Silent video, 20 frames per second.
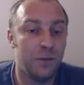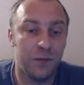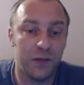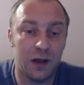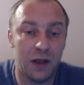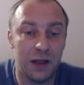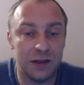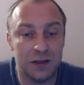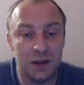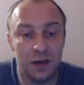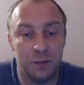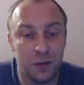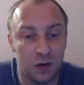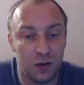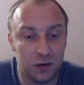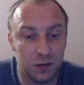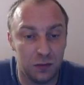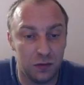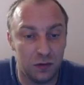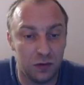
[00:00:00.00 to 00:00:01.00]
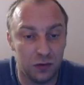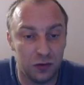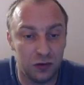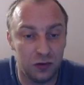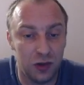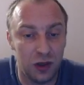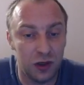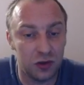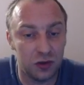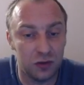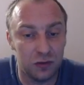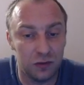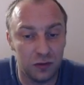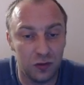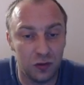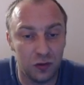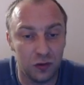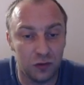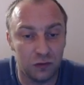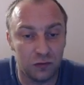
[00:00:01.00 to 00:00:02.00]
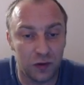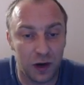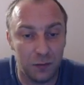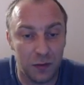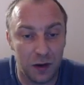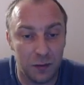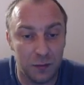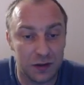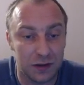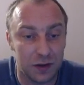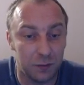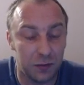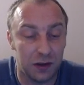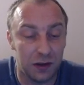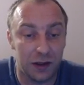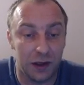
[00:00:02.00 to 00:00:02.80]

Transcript: Let's see a possible continuation. You could try maybe something